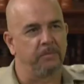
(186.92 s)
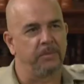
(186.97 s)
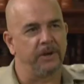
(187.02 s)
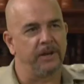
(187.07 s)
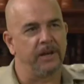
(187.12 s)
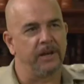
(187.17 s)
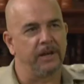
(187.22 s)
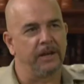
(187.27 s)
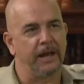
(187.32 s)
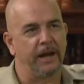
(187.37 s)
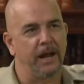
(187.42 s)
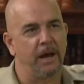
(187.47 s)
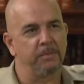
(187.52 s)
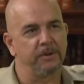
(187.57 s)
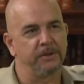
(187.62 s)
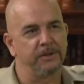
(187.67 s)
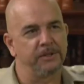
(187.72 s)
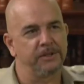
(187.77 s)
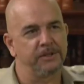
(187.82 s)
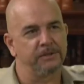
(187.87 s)
P can get up
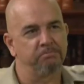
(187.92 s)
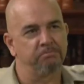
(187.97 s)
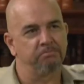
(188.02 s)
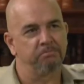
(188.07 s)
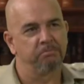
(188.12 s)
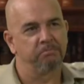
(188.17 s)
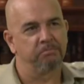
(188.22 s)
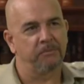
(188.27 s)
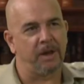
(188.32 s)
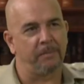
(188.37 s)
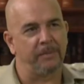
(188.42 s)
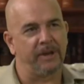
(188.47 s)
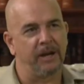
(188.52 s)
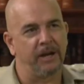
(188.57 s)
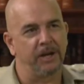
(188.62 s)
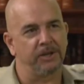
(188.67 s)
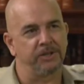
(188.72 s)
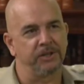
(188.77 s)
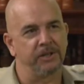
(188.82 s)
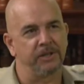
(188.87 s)
in this coming
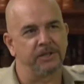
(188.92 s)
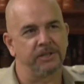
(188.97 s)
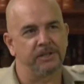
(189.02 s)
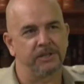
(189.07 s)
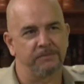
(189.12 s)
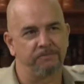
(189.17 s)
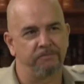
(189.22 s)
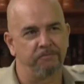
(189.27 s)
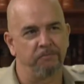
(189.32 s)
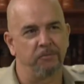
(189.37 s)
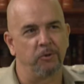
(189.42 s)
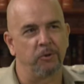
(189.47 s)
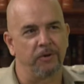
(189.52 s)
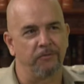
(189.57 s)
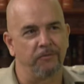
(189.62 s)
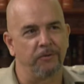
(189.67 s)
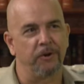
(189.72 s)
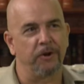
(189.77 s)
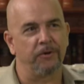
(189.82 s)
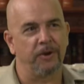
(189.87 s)
election. It's looking
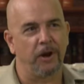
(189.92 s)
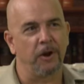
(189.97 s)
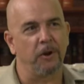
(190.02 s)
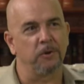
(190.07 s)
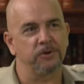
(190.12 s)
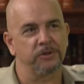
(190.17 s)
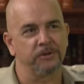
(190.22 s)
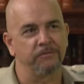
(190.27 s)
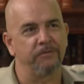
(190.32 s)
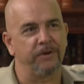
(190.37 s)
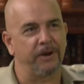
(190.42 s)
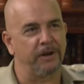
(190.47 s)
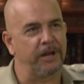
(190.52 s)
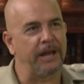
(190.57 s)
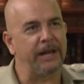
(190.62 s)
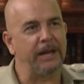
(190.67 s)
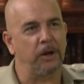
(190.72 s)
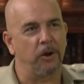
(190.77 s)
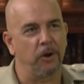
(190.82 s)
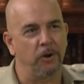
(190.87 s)
very close, in fact
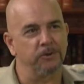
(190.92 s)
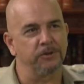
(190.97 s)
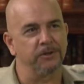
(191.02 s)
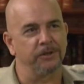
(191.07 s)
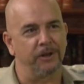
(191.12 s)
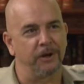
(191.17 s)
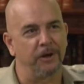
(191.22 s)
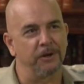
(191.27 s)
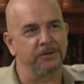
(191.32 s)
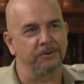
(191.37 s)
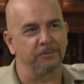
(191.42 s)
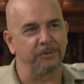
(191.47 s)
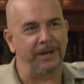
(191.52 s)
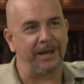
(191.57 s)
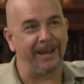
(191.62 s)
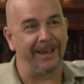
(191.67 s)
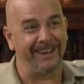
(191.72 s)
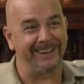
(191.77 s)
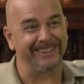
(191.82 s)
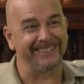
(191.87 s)
getting closer the closer we
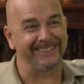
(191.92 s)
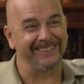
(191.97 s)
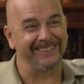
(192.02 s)
get.